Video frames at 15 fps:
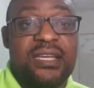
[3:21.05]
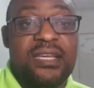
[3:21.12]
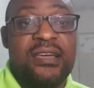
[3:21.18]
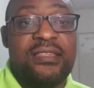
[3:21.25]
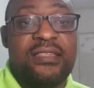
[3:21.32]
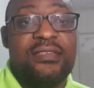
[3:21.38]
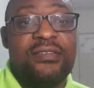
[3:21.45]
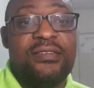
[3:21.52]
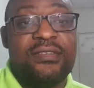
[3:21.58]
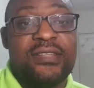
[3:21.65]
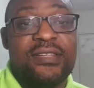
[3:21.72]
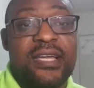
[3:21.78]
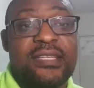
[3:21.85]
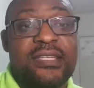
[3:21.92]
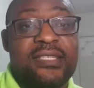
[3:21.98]
a theory
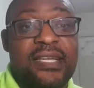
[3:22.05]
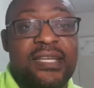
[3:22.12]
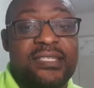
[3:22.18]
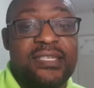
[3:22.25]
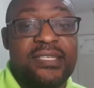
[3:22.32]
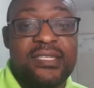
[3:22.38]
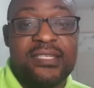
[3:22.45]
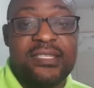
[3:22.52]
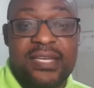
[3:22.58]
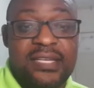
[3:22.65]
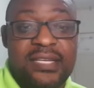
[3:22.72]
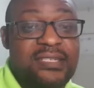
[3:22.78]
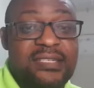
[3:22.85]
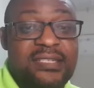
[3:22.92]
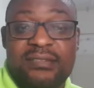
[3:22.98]
that suggests
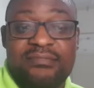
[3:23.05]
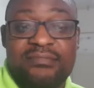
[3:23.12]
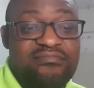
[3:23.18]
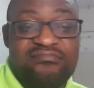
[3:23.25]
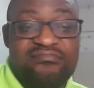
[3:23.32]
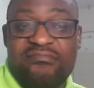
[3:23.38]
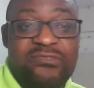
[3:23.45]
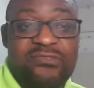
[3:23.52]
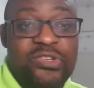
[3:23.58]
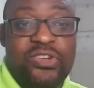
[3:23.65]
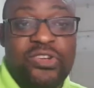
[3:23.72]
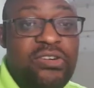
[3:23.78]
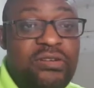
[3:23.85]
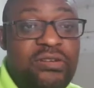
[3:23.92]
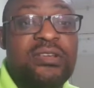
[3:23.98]
that, you
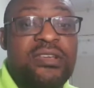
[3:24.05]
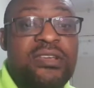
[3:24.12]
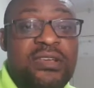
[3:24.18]
know,